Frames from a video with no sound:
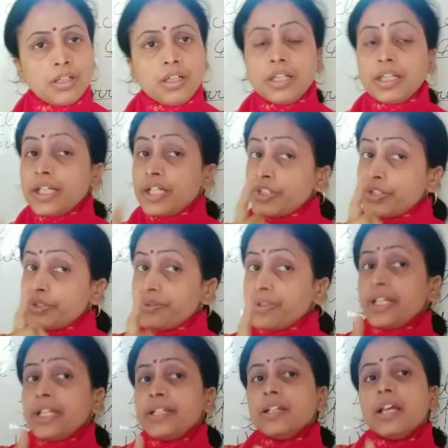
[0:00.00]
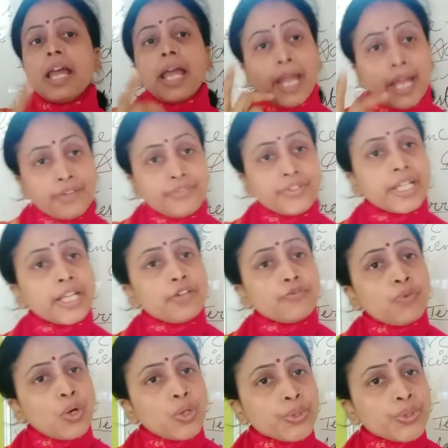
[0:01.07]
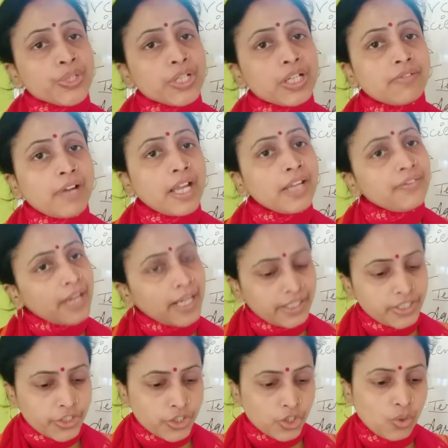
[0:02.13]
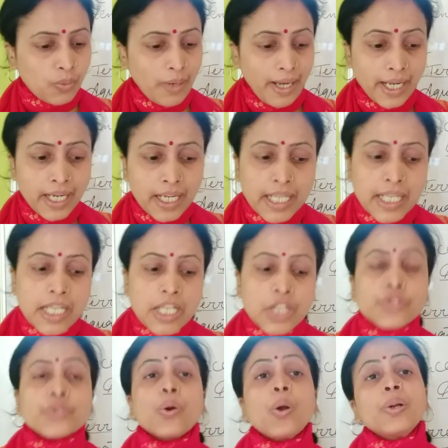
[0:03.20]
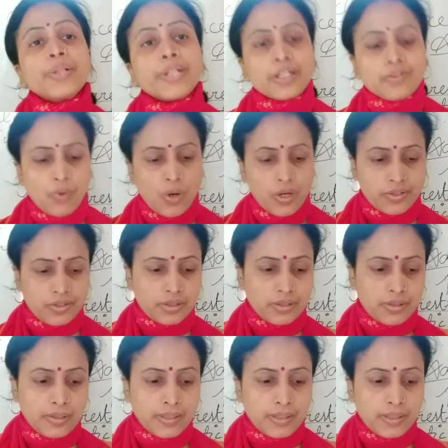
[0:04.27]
It needs heavy rainfall to survive and it requires salty water.